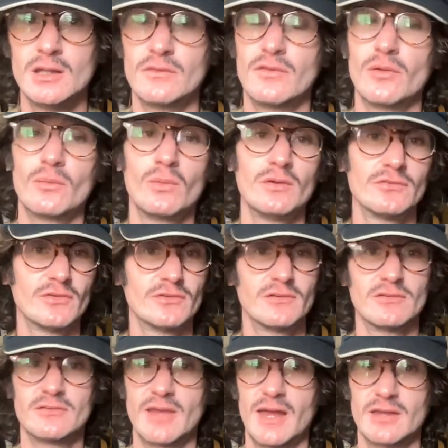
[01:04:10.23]
There was a
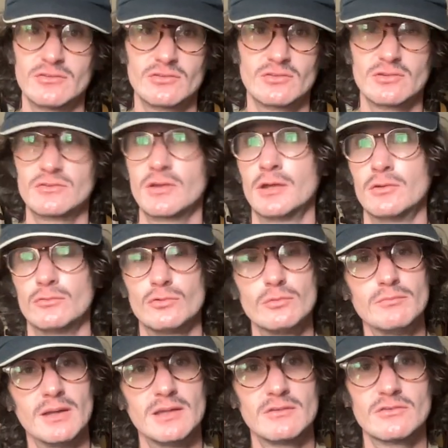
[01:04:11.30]
disastrous kind of
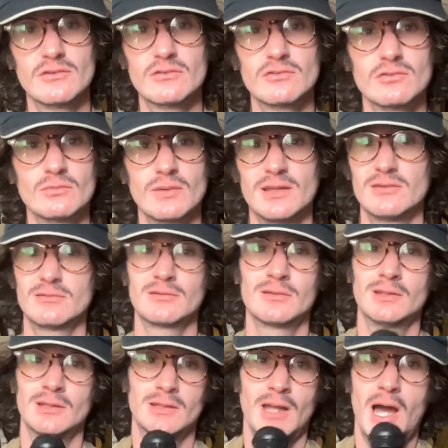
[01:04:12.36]
roommate situation,
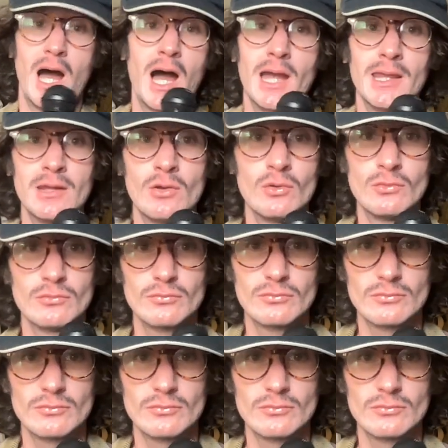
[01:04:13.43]
and I don't